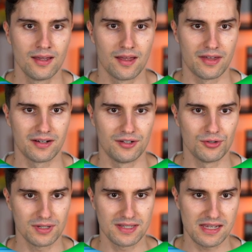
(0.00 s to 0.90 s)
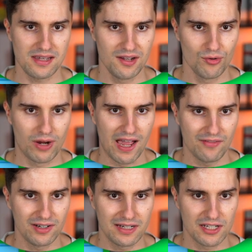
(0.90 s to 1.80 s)
then you can see we have
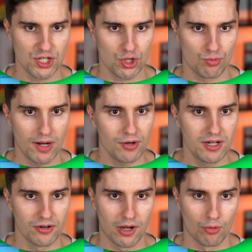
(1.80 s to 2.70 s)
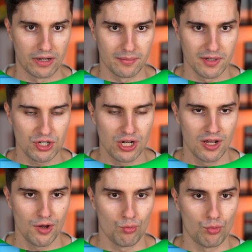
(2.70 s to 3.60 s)
a little square here in our image,
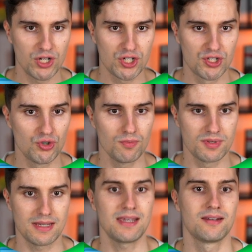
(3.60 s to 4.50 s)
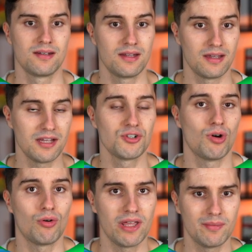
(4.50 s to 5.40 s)
which zooms in into
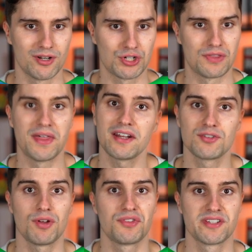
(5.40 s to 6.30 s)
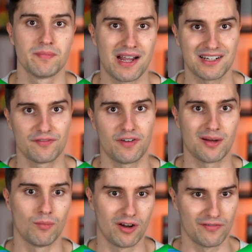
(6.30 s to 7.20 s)
our image. And that is what this
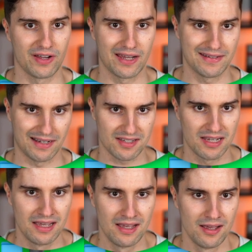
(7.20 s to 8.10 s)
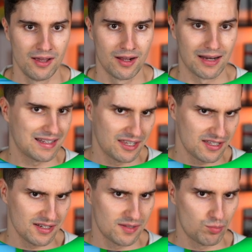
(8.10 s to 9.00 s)
magnifier modifier does. Like
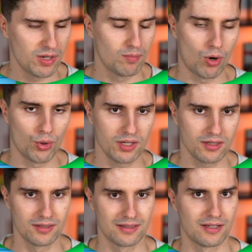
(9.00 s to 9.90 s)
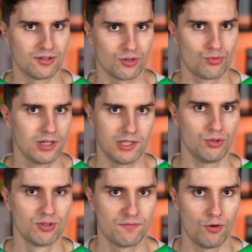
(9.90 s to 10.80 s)
this, it's pretty boring and not really
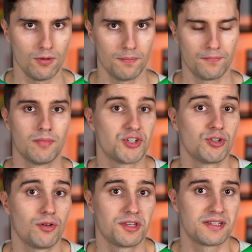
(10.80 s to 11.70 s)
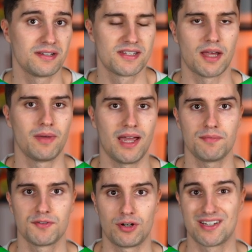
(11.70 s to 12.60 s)
useful. But you know this in some
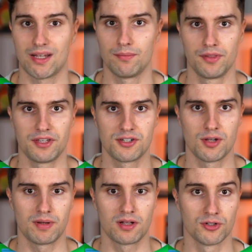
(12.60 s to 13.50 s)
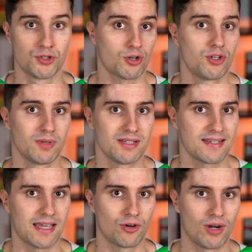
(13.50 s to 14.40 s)
apps, for example, these typical document
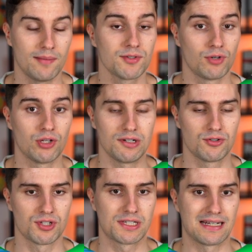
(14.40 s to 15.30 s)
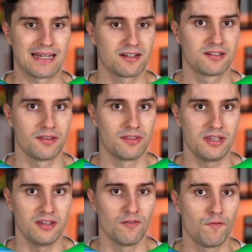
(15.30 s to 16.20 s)
scanner apps where you need to select
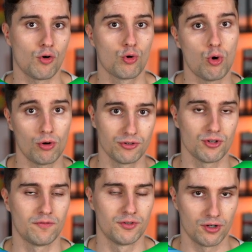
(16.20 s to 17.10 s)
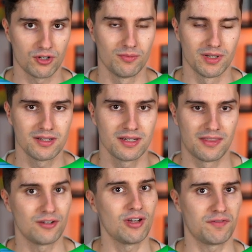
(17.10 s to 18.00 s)
the 4 corners of a document,
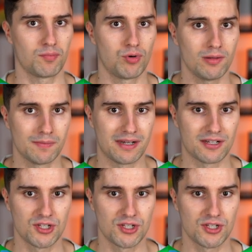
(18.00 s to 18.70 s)
then you have the problem that as